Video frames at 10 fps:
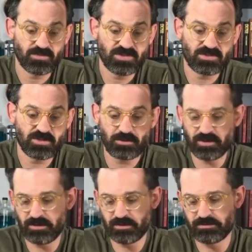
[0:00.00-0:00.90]
So
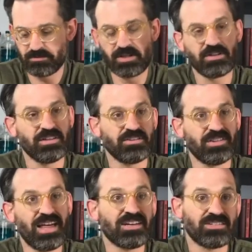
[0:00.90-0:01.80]
there, there is
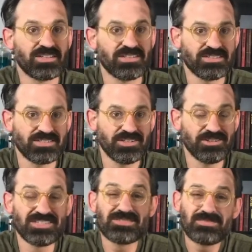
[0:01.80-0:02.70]
that to consider,
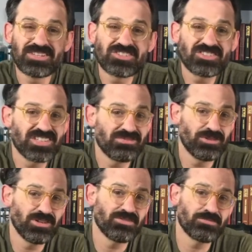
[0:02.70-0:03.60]
especially if you
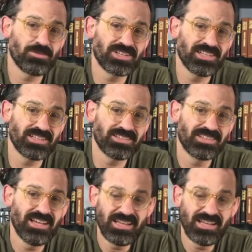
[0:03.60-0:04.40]
have small kids.